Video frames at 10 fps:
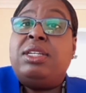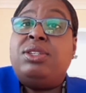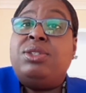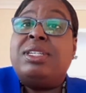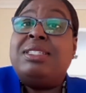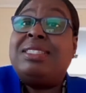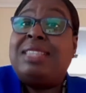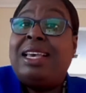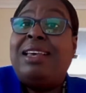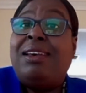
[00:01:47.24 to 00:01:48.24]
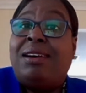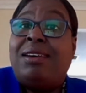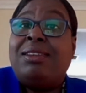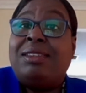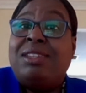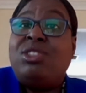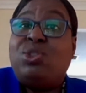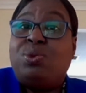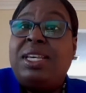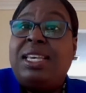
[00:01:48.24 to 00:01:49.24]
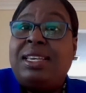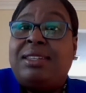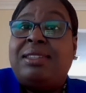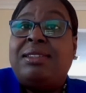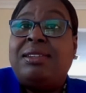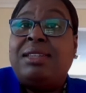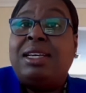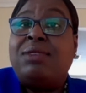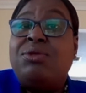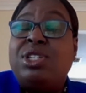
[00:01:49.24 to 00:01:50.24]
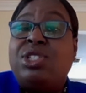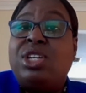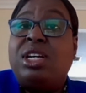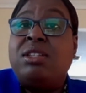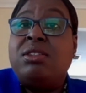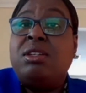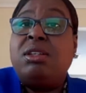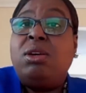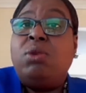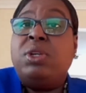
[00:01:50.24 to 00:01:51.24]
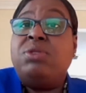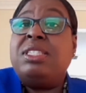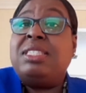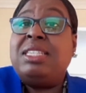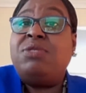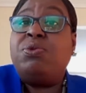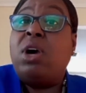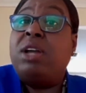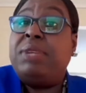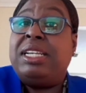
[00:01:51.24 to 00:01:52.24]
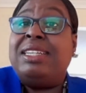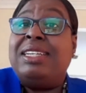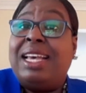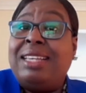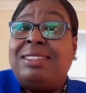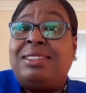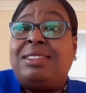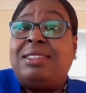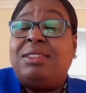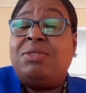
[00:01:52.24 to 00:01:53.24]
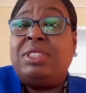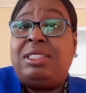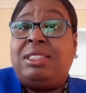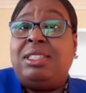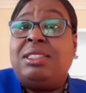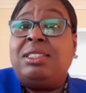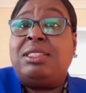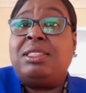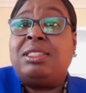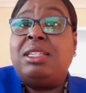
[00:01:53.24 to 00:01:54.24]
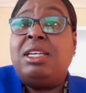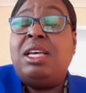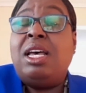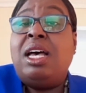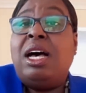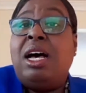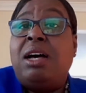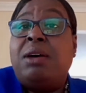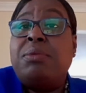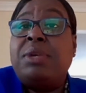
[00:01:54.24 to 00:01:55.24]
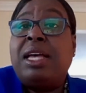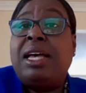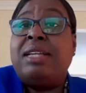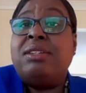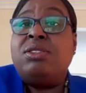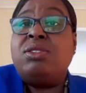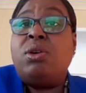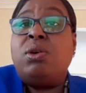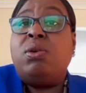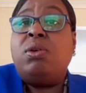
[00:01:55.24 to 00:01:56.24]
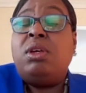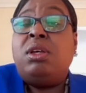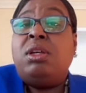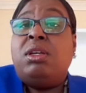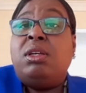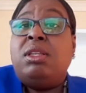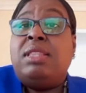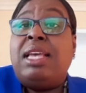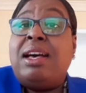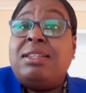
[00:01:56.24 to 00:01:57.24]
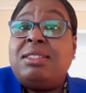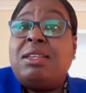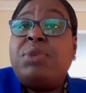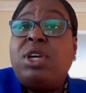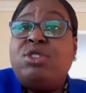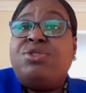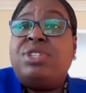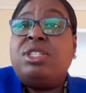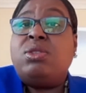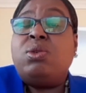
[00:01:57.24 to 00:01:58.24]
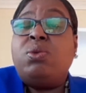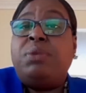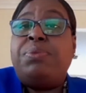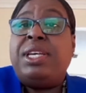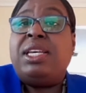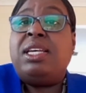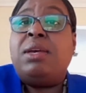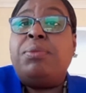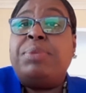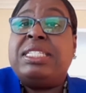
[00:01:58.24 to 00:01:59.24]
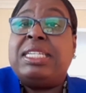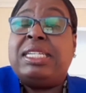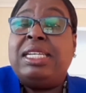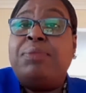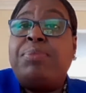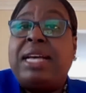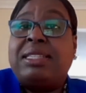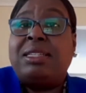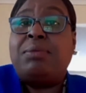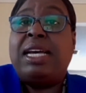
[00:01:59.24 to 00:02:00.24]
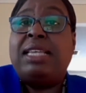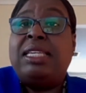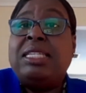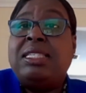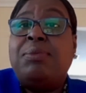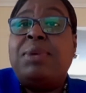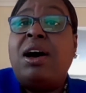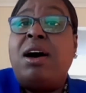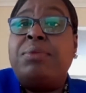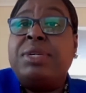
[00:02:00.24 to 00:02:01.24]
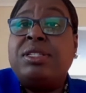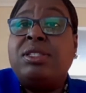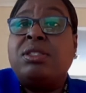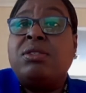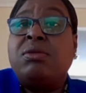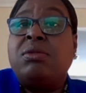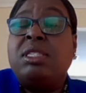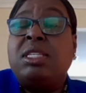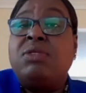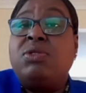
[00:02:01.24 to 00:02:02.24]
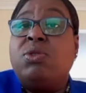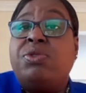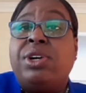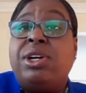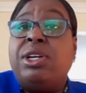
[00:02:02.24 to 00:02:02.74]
you can say each week the region will receive 1 million less visitors. And so there are some countries who would be particularly impacted by this. The Bahamas received over